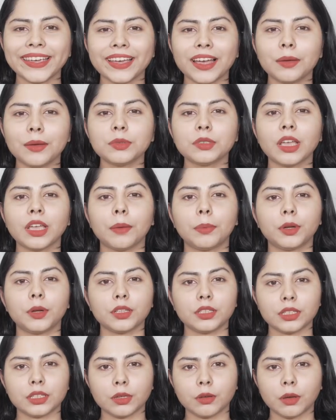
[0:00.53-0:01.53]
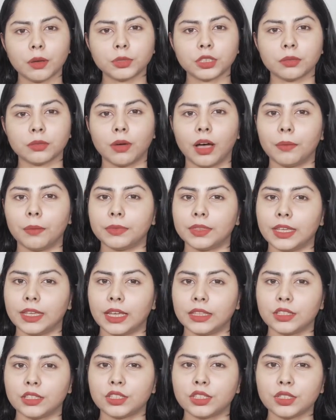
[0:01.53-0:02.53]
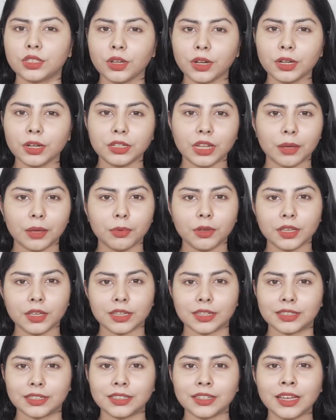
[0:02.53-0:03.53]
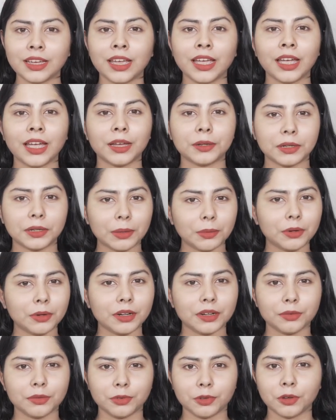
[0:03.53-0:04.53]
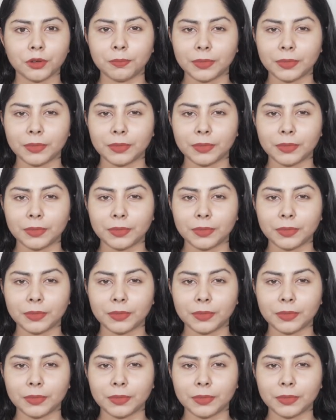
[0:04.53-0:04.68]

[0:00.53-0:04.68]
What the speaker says: I'm so happy to see you. I'm Shamapti and this is a good day of year. And today I want to review